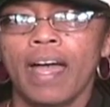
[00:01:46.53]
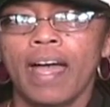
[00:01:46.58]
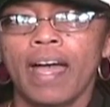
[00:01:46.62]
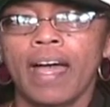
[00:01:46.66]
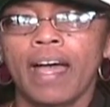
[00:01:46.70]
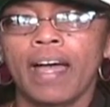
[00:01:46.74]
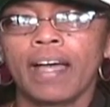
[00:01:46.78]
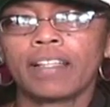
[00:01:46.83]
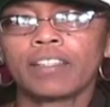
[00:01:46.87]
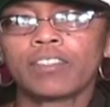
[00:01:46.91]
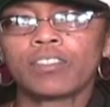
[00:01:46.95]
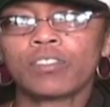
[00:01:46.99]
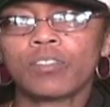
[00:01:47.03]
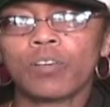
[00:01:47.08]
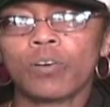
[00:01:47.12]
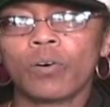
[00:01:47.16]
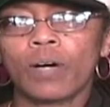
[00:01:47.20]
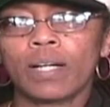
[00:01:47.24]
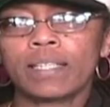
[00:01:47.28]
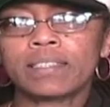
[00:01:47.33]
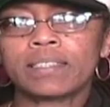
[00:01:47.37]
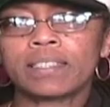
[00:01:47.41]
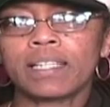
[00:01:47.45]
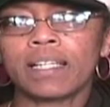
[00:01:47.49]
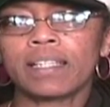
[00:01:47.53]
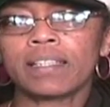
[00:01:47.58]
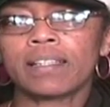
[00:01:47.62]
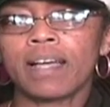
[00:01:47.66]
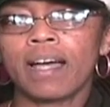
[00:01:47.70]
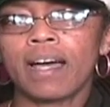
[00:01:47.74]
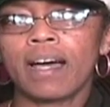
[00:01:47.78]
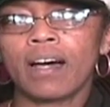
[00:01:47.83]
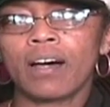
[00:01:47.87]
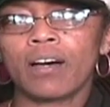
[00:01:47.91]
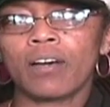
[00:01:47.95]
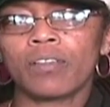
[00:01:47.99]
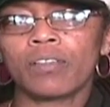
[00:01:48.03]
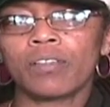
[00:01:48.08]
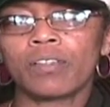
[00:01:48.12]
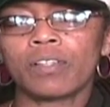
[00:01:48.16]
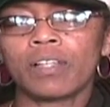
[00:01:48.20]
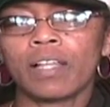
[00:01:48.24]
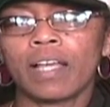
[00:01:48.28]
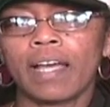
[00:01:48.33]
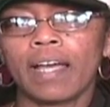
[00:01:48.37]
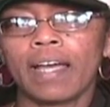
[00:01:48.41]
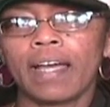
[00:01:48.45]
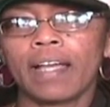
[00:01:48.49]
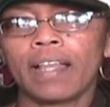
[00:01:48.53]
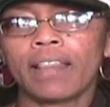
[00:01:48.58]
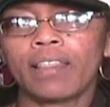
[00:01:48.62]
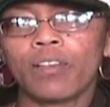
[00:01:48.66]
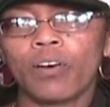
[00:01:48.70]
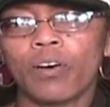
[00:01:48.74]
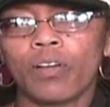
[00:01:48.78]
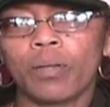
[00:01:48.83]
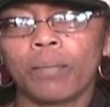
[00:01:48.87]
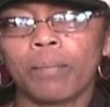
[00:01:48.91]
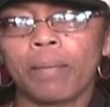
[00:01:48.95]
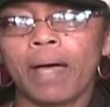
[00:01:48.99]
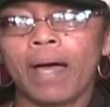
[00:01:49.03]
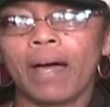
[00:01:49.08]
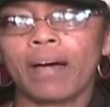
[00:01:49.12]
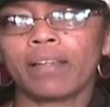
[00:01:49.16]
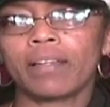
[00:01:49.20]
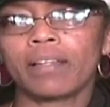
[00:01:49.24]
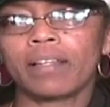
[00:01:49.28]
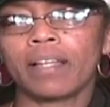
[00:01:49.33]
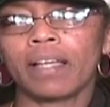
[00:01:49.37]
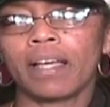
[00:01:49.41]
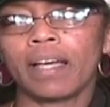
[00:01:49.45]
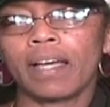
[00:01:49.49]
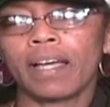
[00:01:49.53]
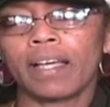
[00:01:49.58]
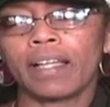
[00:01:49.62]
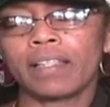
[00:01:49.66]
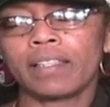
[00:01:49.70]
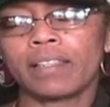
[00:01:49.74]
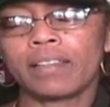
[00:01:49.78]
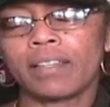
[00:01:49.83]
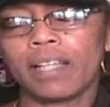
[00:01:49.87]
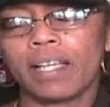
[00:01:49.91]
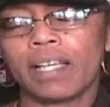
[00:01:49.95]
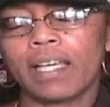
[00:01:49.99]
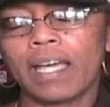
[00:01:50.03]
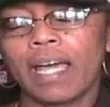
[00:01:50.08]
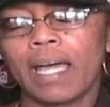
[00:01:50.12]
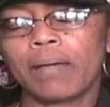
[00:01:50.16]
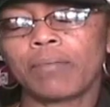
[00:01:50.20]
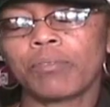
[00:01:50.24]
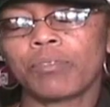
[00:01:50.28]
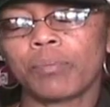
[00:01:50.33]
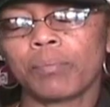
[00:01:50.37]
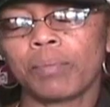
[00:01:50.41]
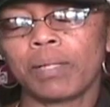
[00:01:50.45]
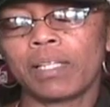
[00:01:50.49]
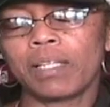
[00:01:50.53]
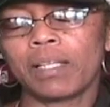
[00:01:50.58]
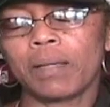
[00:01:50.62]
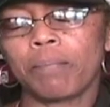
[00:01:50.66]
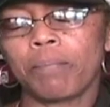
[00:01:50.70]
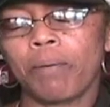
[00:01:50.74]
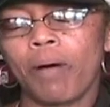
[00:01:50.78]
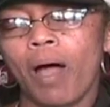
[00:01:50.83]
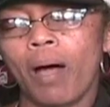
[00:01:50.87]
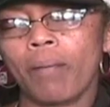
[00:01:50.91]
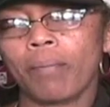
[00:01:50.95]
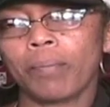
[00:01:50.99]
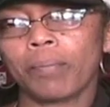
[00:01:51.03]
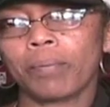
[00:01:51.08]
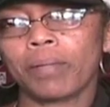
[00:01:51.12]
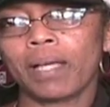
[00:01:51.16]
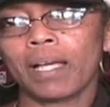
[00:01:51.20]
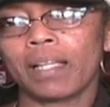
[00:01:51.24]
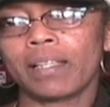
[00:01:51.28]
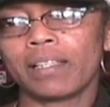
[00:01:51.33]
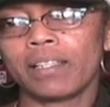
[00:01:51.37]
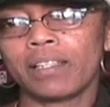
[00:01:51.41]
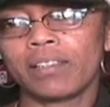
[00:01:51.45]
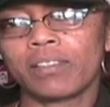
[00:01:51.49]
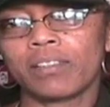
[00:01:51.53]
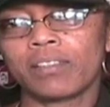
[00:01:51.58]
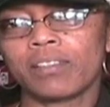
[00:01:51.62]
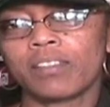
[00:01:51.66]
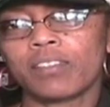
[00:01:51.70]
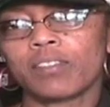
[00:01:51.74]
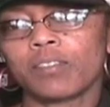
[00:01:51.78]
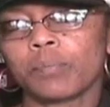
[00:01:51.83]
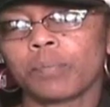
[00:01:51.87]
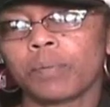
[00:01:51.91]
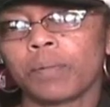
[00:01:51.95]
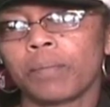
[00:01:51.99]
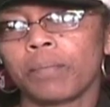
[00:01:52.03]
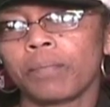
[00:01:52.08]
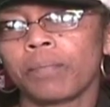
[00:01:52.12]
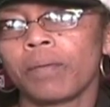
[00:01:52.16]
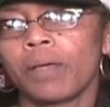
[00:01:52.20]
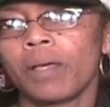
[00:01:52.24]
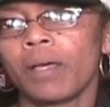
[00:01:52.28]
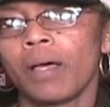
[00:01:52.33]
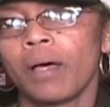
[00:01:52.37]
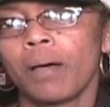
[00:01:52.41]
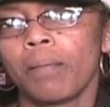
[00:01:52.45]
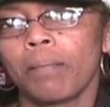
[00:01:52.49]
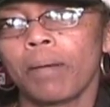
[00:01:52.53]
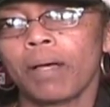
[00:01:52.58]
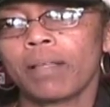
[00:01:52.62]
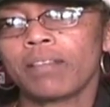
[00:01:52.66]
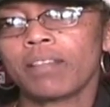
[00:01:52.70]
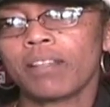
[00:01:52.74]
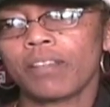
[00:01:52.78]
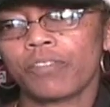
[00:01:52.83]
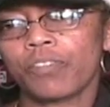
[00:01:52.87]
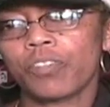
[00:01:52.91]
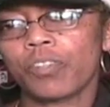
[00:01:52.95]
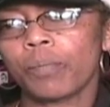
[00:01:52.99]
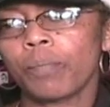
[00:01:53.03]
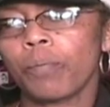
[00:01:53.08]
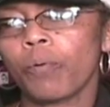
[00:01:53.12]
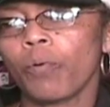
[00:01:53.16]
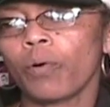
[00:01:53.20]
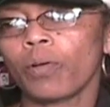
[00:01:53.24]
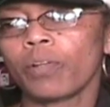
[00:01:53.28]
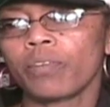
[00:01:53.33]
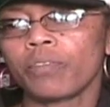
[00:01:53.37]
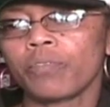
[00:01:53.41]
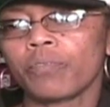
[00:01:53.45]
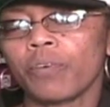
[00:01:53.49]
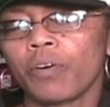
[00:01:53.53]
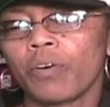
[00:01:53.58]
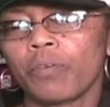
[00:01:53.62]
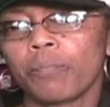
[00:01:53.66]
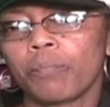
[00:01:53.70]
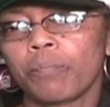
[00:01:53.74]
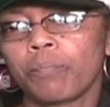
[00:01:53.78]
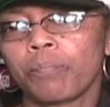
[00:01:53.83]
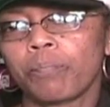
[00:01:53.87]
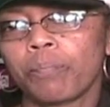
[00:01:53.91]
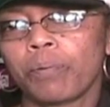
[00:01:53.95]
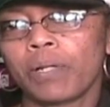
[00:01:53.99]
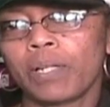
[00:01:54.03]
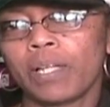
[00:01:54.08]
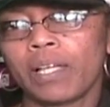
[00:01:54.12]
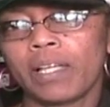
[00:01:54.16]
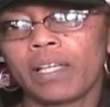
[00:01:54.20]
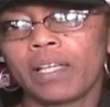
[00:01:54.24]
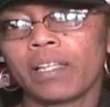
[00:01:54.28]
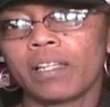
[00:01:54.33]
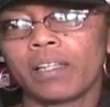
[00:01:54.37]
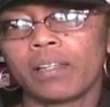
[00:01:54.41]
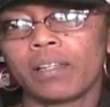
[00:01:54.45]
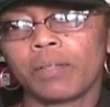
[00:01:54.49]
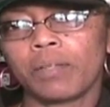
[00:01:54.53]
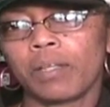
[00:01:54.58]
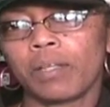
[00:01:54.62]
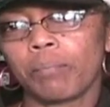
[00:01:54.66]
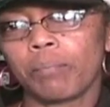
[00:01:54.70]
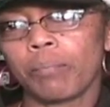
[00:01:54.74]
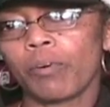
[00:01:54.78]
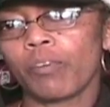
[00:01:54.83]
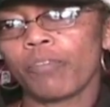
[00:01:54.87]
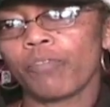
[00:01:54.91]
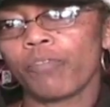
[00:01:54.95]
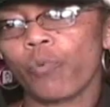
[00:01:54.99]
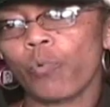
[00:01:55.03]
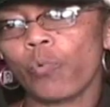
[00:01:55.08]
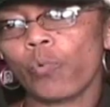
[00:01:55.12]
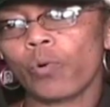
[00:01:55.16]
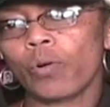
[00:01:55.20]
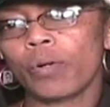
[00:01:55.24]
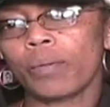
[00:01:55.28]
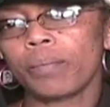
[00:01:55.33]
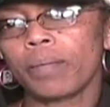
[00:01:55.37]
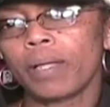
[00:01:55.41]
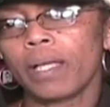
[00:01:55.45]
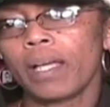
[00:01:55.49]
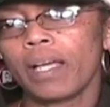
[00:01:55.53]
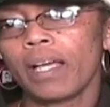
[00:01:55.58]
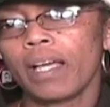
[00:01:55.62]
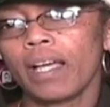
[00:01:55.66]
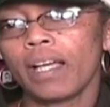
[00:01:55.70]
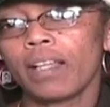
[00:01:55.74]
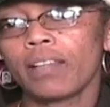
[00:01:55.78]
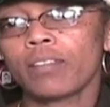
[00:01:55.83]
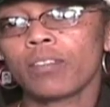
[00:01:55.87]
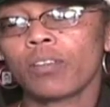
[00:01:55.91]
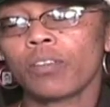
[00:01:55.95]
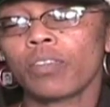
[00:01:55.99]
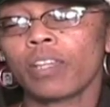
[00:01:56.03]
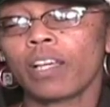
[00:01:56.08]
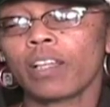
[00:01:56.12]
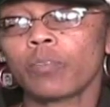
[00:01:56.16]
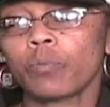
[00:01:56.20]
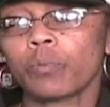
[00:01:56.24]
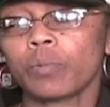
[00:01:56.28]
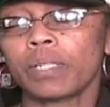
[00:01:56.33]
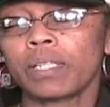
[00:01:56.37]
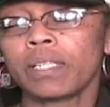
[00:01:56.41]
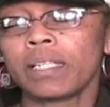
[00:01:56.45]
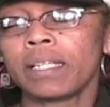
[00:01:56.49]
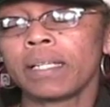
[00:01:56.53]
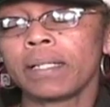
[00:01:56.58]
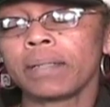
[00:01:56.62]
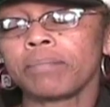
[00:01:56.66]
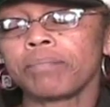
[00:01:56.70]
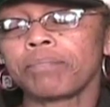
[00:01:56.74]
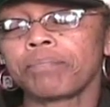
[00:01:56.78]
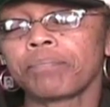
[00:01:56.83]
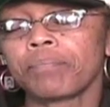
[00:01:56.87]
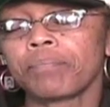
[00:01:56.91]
And so I sat down and thought about it, and it came to me that probably I need to discipline myself to the point of putting it in book form. And so that's what I did.